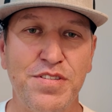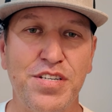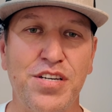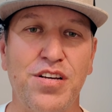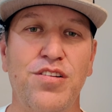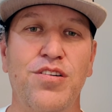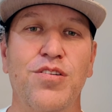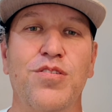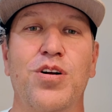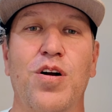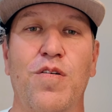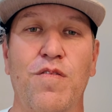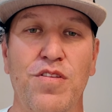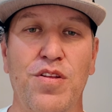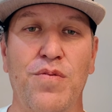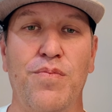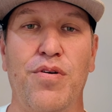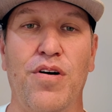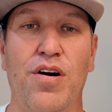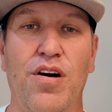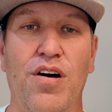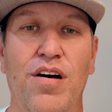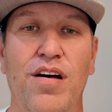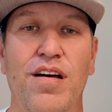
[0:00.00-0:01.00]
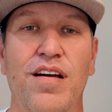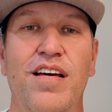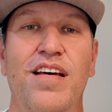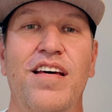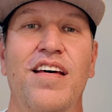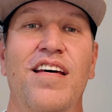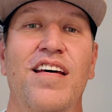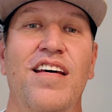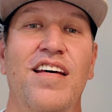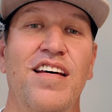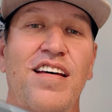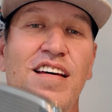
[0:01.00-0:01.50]
when you look over the ball.
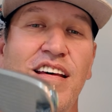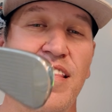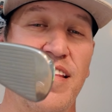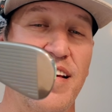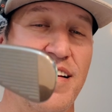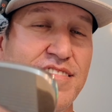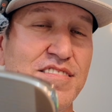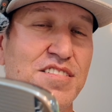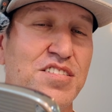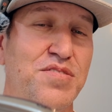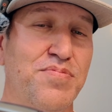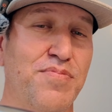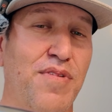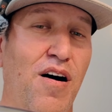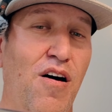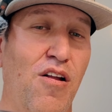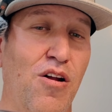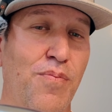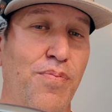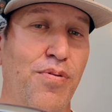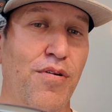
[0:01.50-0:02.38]
These are smaller